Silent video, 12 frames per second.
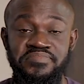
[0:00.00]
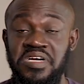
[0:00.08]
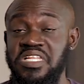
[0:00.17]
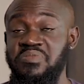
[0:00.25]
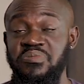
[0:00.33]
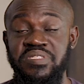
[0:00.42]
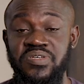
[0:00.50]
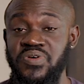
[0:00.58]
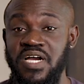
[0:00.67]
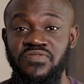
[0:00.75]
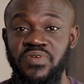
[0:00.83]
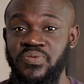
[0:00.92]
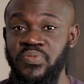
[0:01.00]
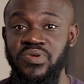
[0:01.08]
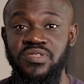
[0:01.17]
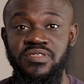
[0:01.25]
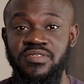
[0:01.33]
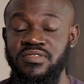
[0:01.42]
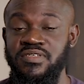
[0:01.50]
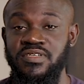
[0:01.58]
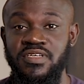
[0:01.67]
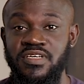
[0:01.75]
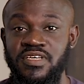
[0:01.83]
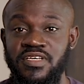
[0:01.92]
At the moment, I don't have one word.
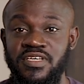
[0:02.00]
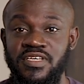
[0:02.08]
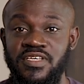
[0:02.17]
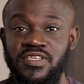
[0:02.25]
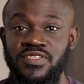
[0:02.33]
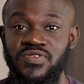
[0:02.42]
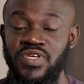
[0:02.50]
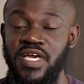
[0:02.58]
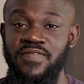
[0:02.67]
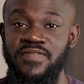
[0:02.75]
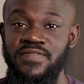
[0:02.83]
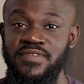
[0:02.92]
So yeah,